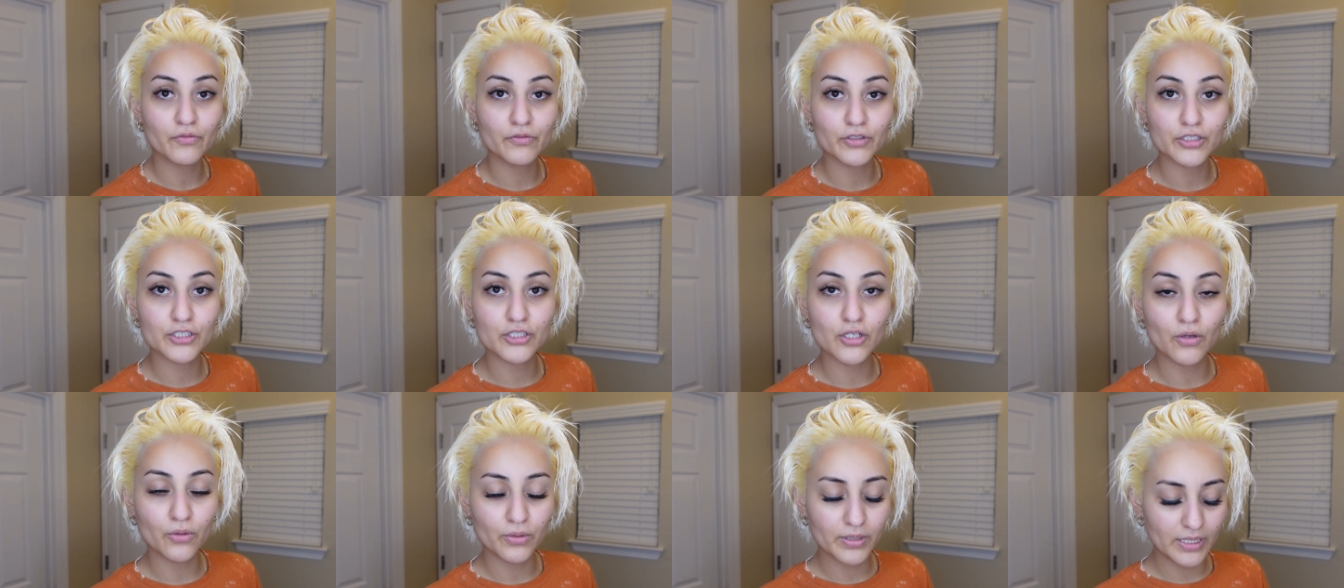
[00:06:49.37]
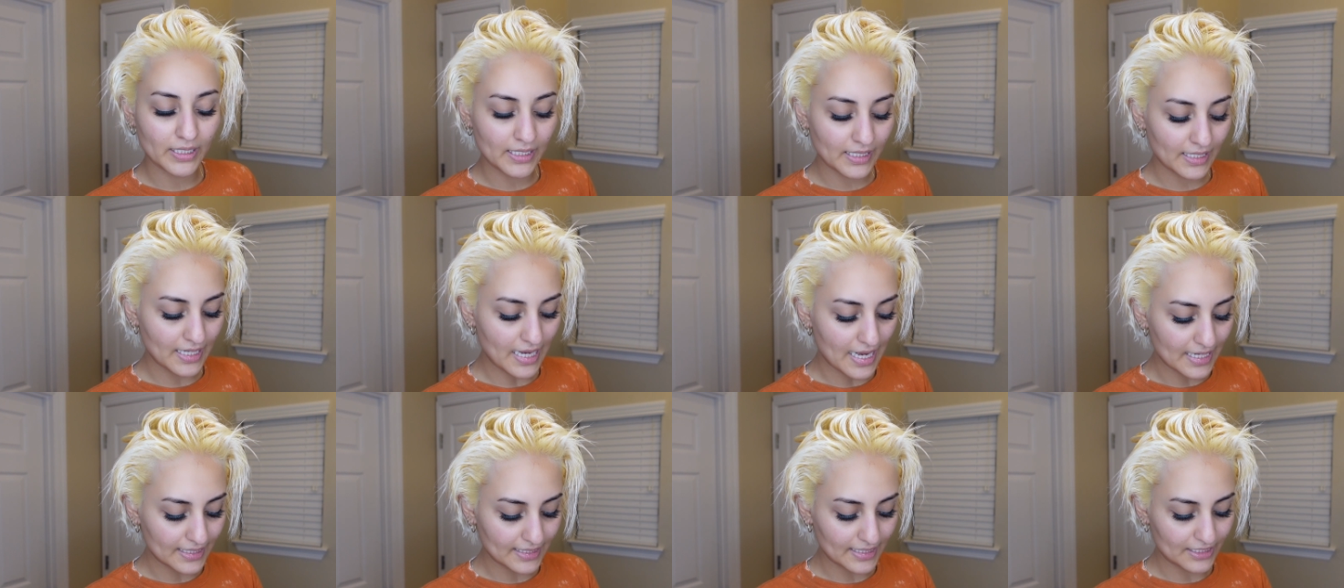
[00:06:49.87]
for toning,
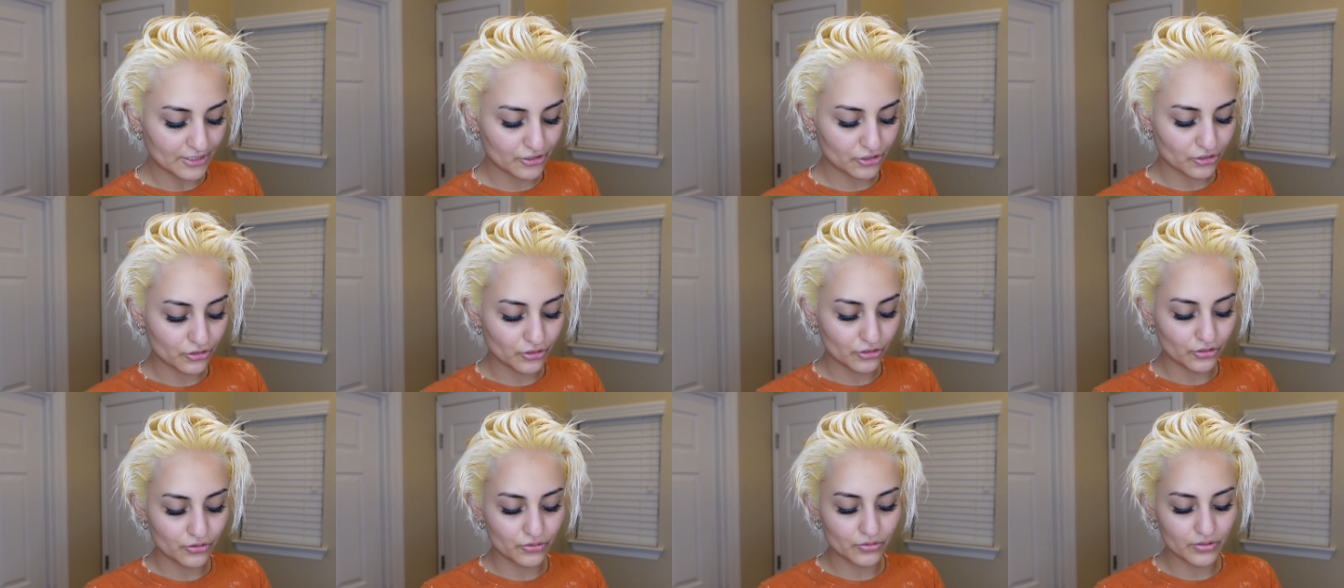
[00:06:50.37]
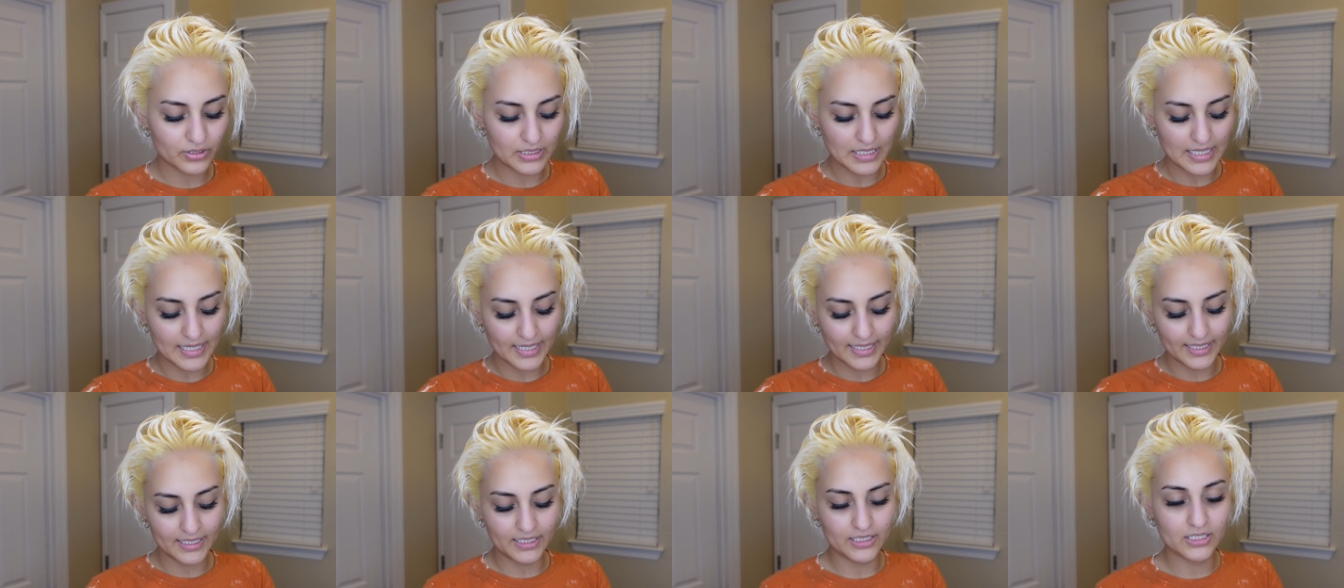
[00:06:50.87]
I like to use
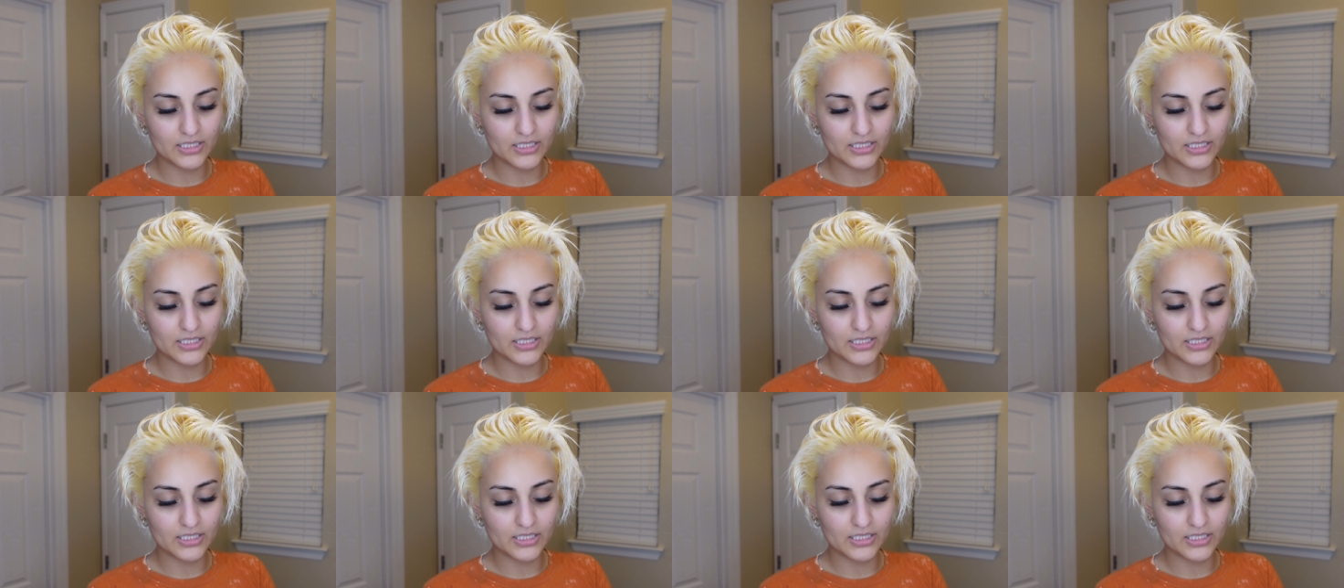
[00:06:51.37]
a